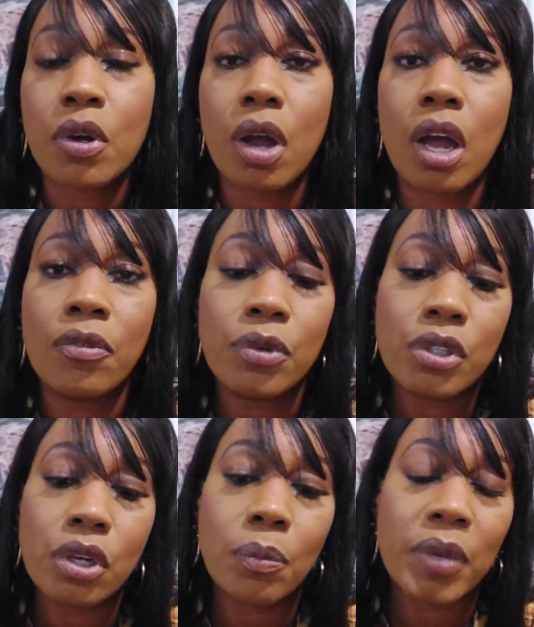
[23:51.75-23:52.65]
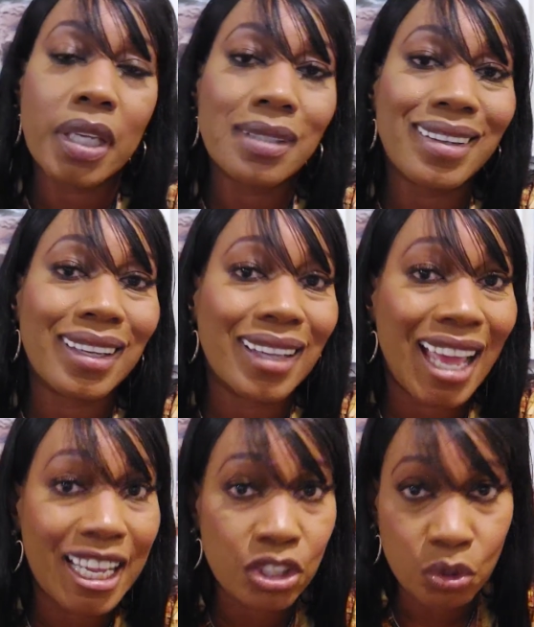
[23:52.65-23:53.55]
Your offers are based on the
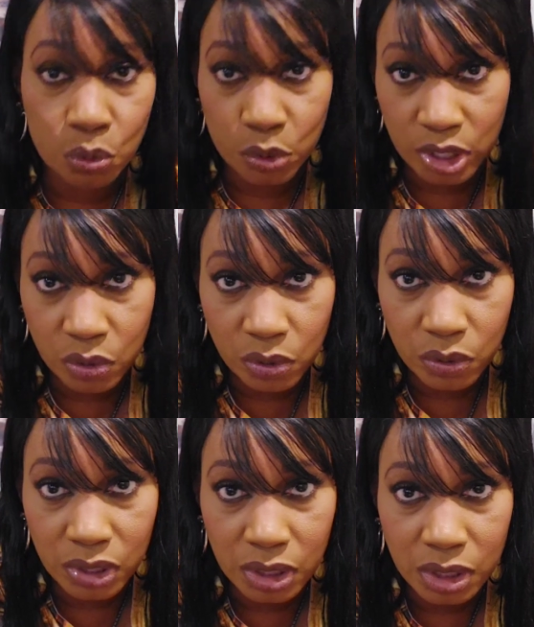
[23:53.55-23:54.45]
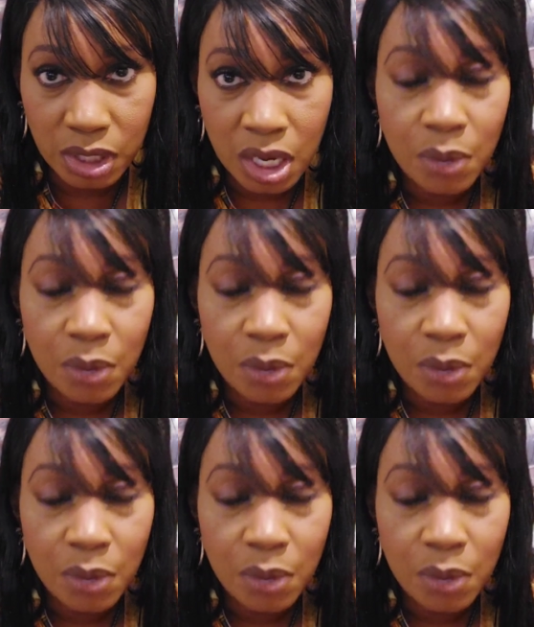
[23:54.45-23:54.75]
last 3 cruises,